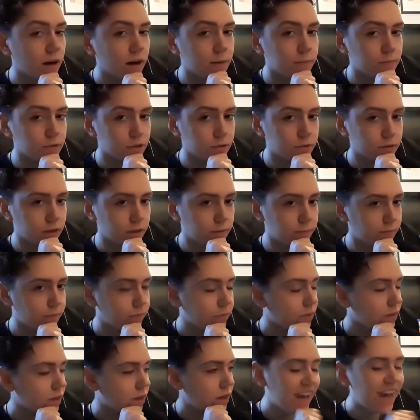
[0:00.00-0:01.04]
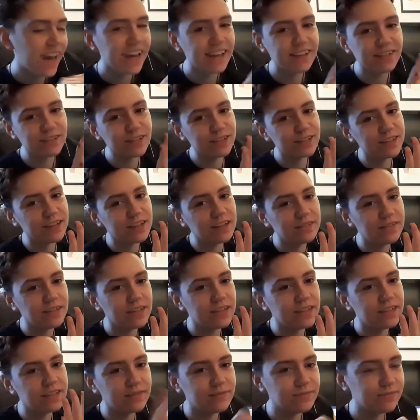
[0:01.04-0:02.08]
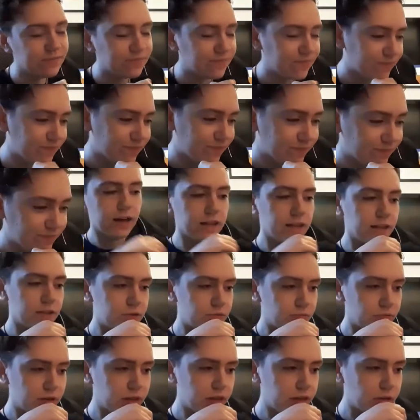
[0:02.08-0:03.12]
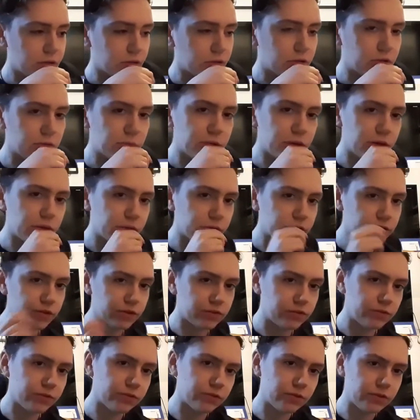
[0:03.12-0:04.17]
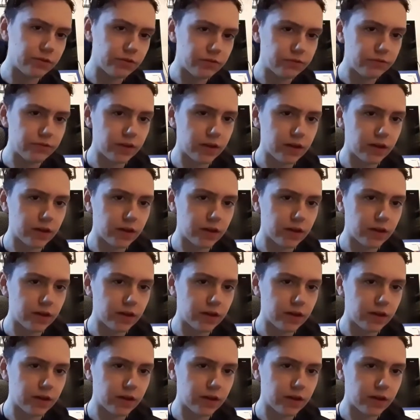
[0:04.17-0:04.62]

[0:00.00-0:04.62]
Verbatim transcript: I'm joking. Hey Doctor Sullivan. And it's really cool, but also sort of